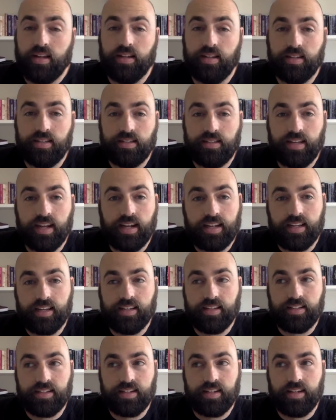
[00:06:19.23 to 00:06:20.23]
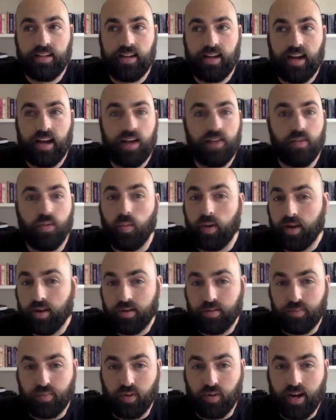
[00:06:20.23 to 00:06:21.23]
Second, I have a
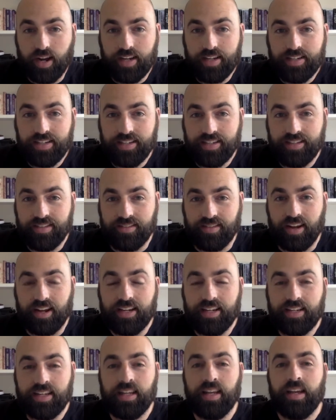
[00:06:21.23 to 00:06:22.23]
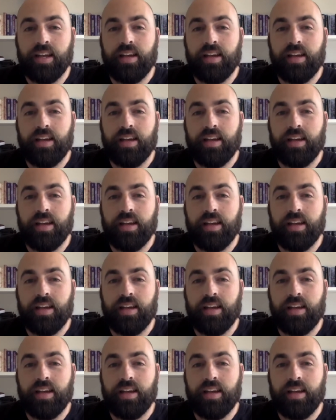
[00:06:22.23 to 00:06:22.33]
weird brain, right?